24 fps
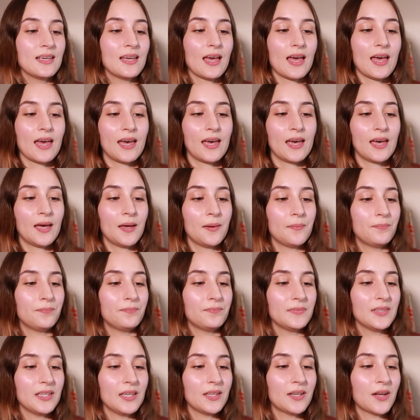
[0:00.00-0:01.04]

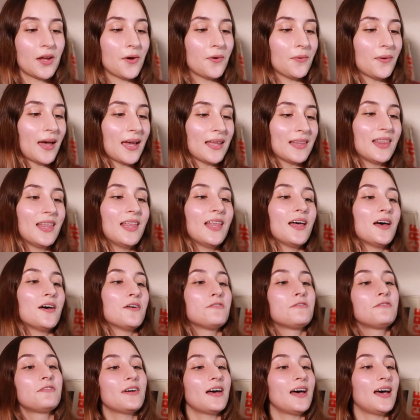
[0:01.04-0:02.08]
You know, I
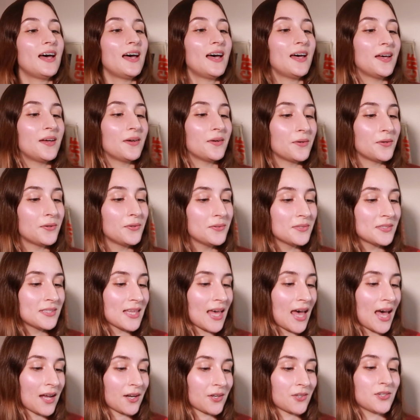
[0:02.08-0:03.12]
love, who's the
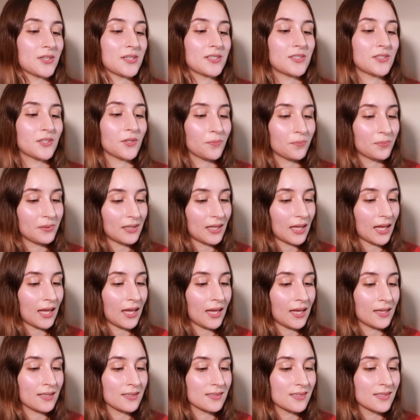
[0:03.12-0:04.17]
actress who
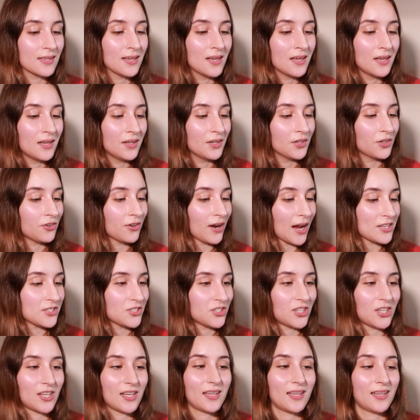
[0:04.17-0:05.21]
plays
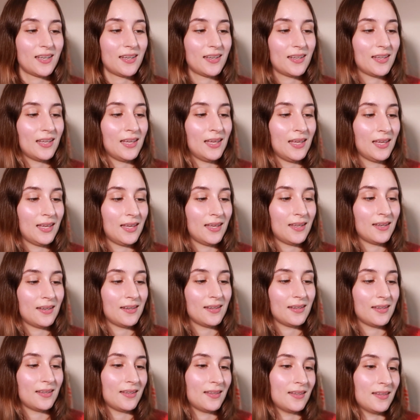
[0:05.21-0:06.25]
Gretchen
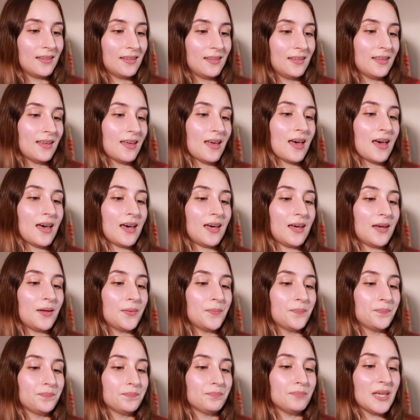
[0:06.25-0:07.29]
in
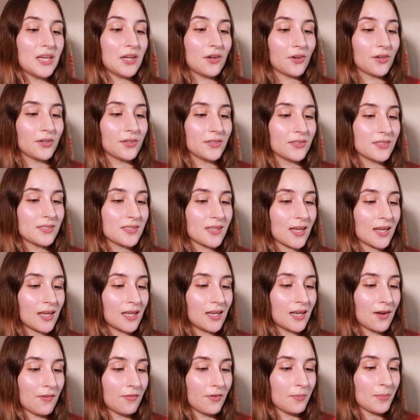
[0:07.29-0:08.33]
Mean Girls? I can
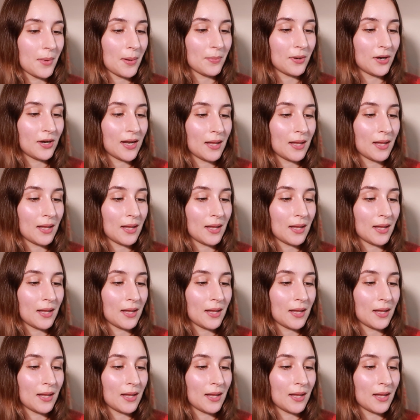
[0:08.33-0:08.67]
never remember her